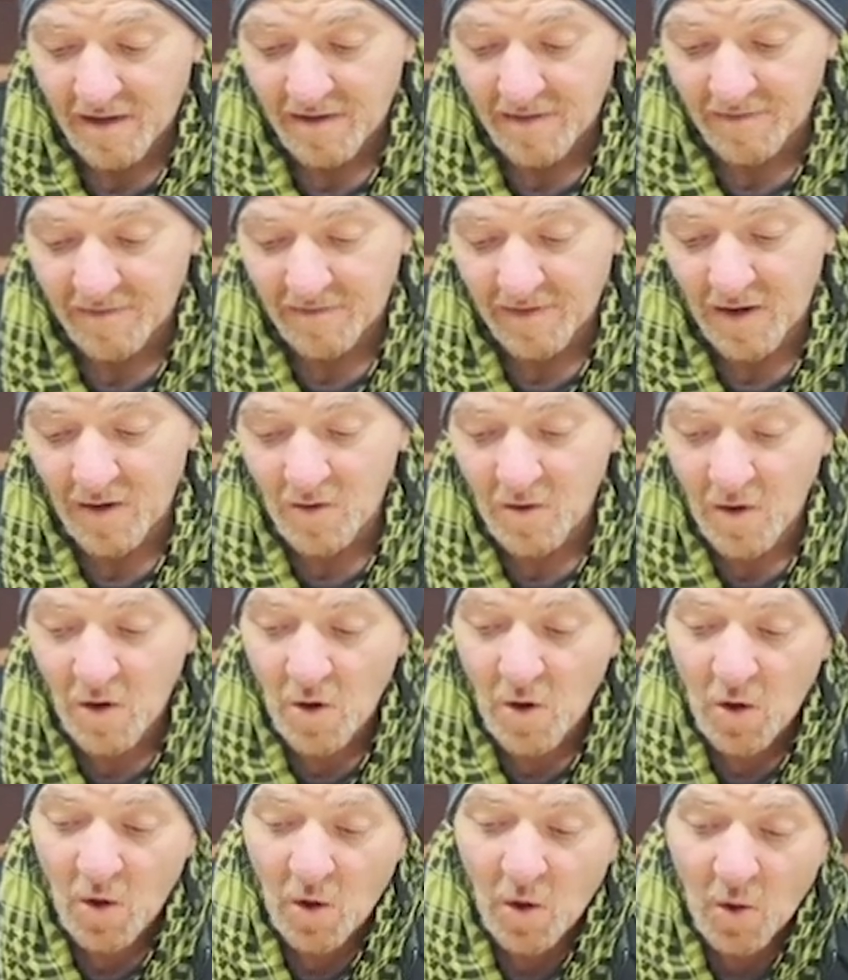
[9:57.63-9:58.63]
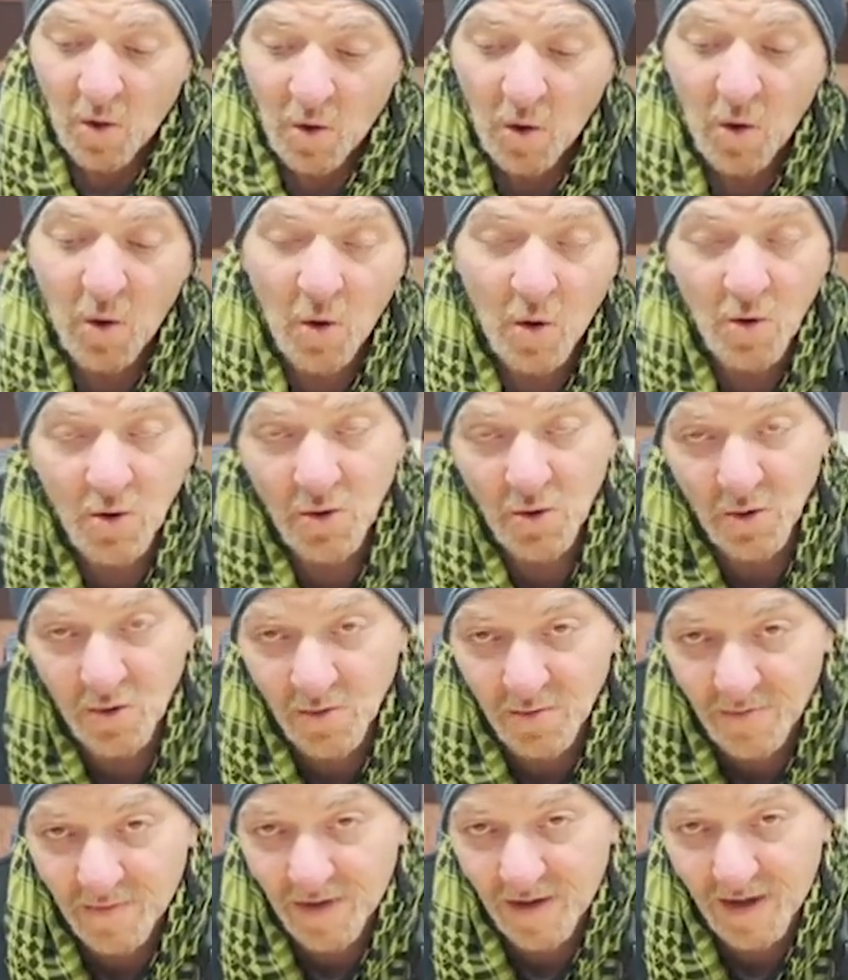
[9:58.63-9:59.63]
flow, or you
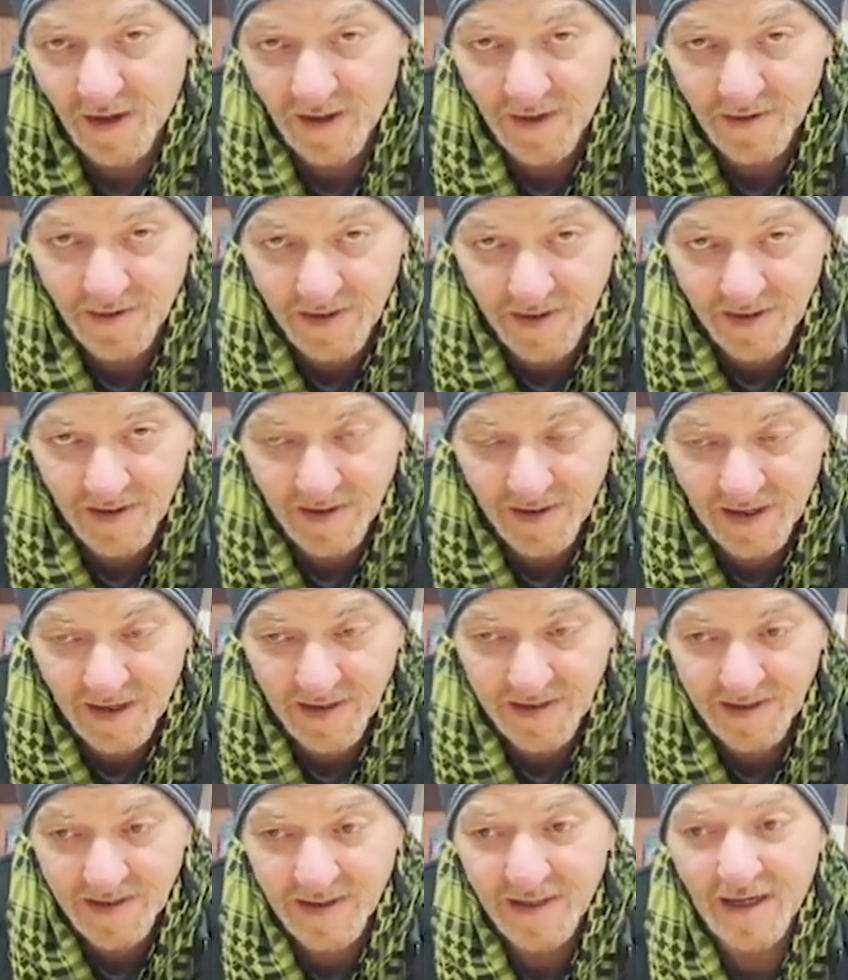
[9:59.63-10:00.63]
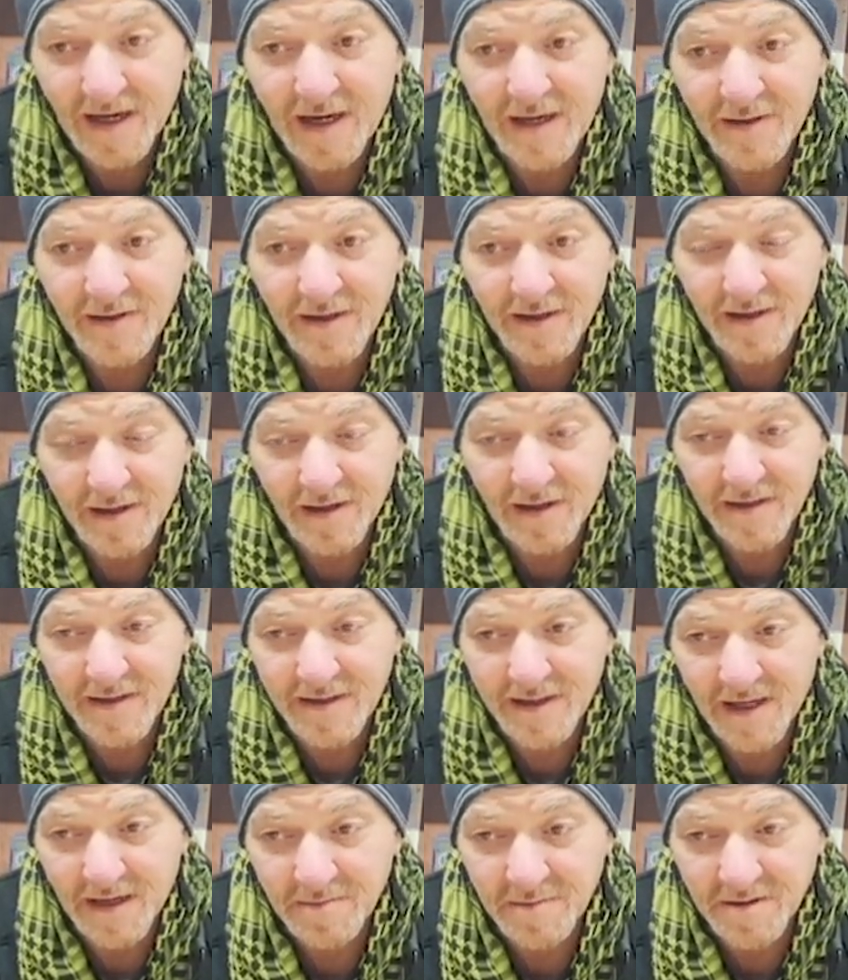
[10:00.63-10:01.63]
can buy the 80 and the
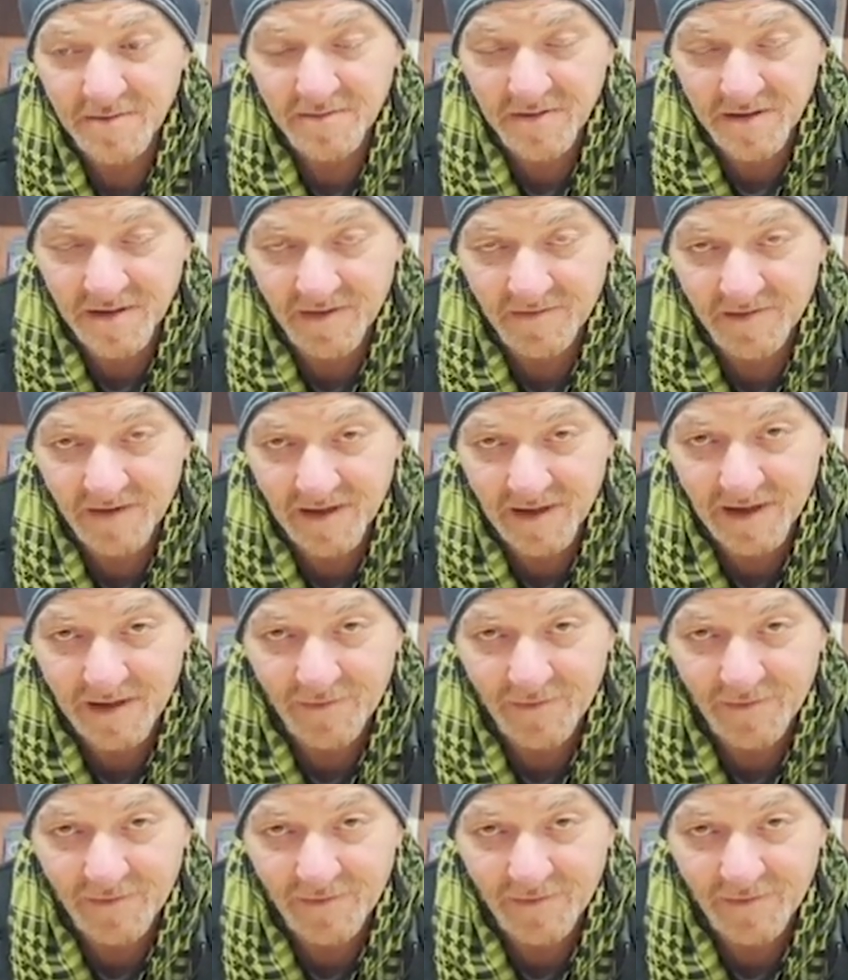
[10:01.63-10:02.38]
90 amp specifically